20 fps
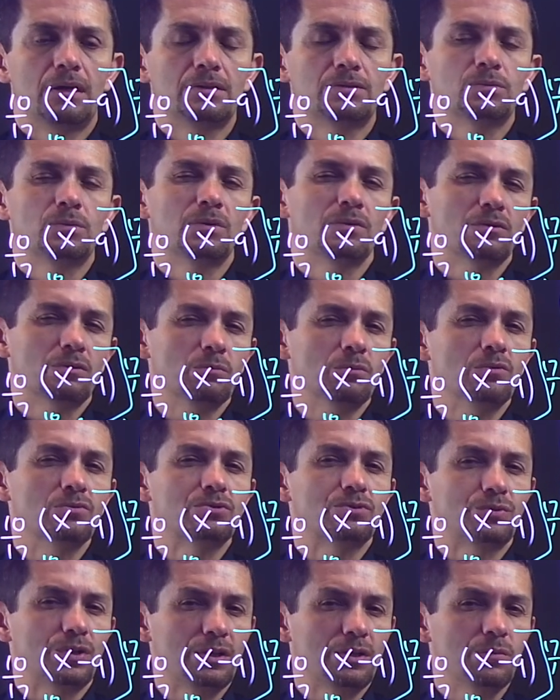one of the
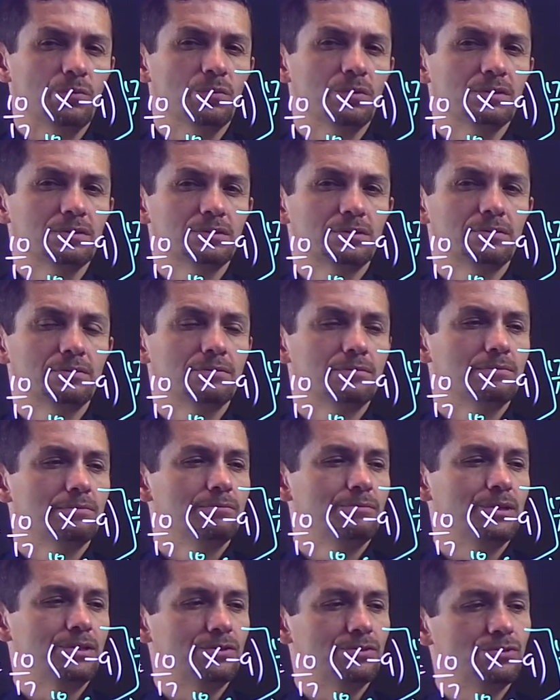most tricky ones,
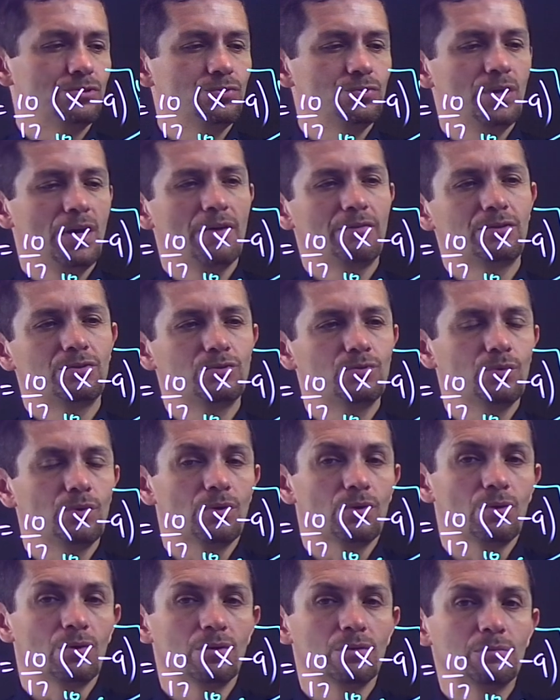because you have to do a
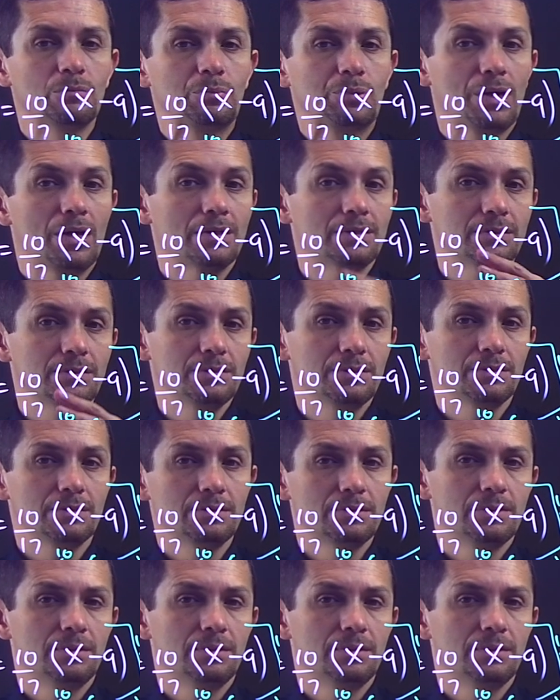long process.